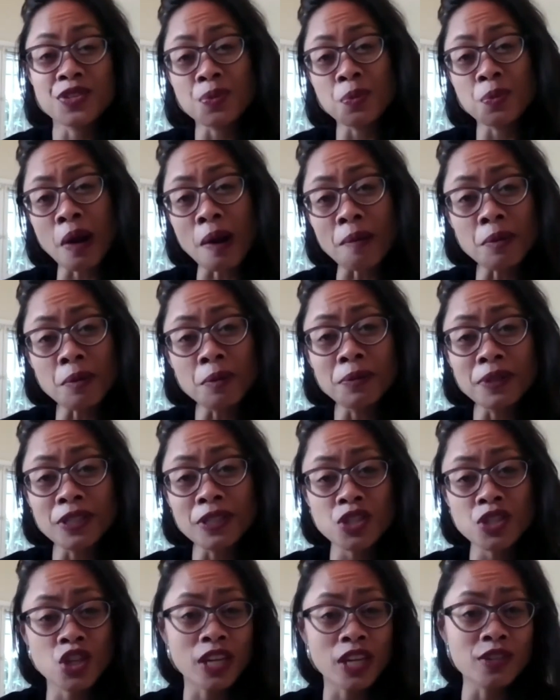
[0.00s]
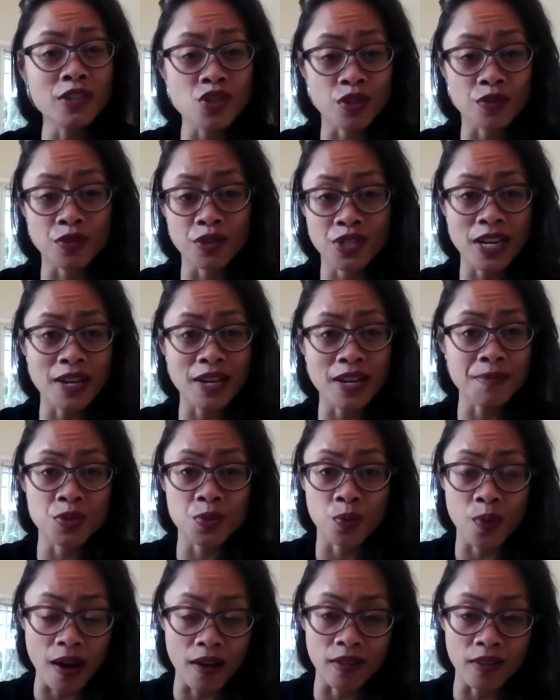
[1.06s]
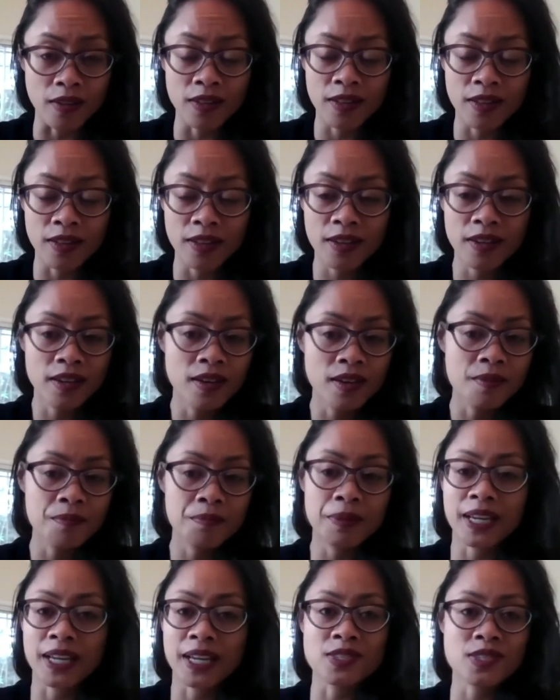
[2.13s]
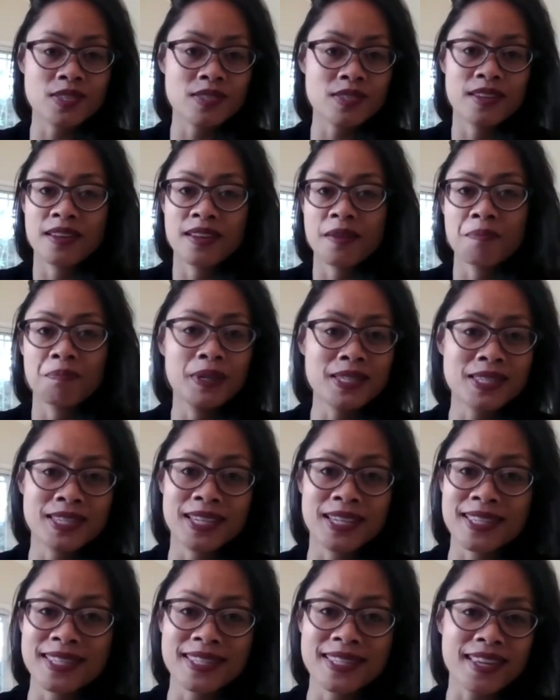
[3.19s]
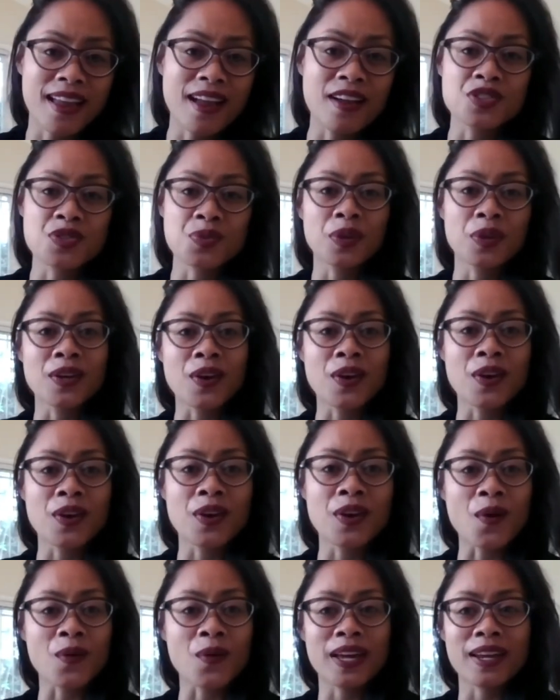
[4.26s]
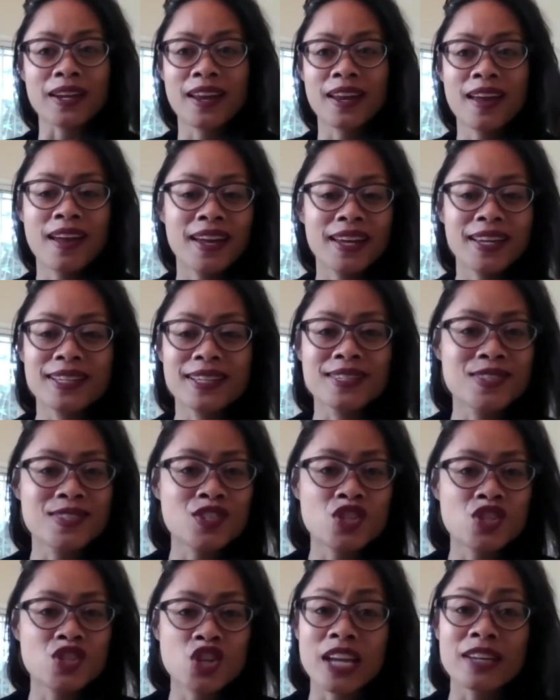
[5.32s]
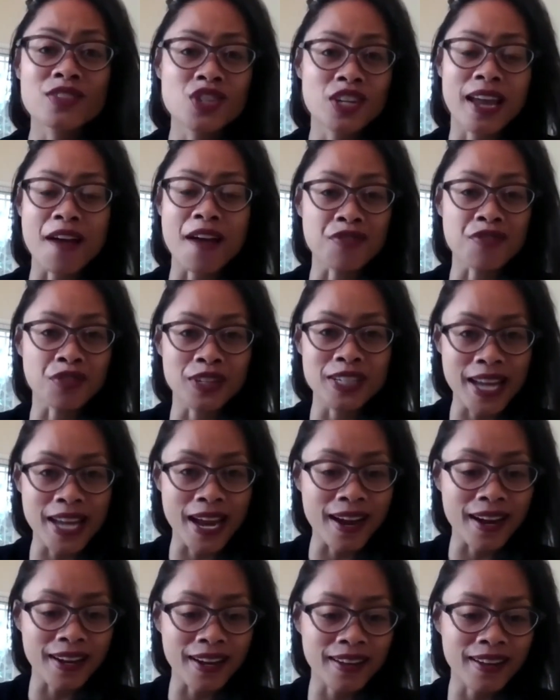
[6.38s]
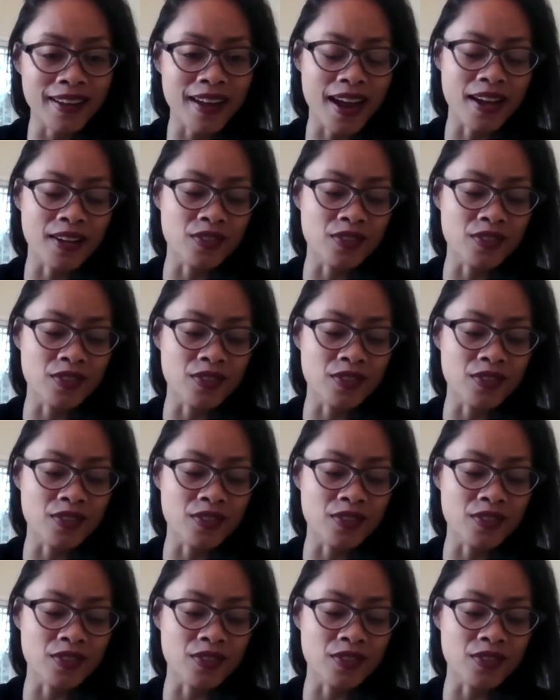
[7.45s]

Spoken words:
this will probably change over time as well, because business as we know it is changing every day.